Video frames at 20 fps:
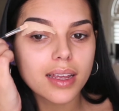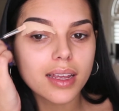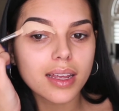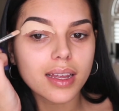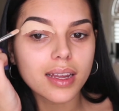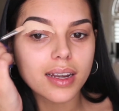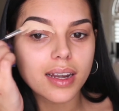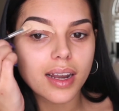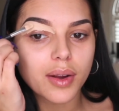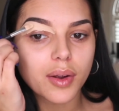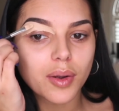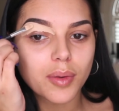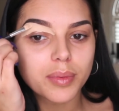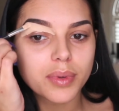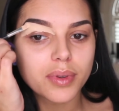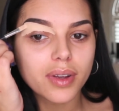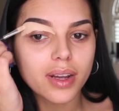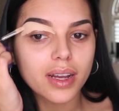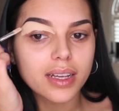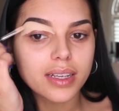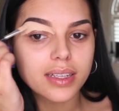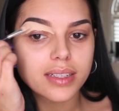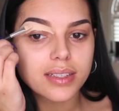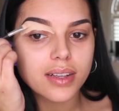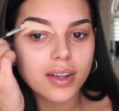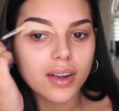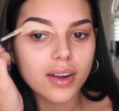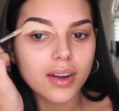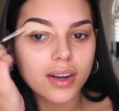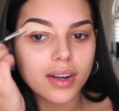and I hope you guys
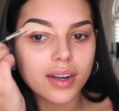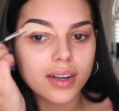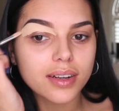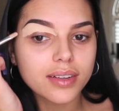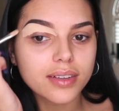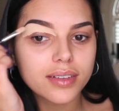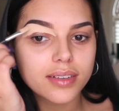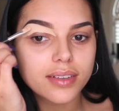are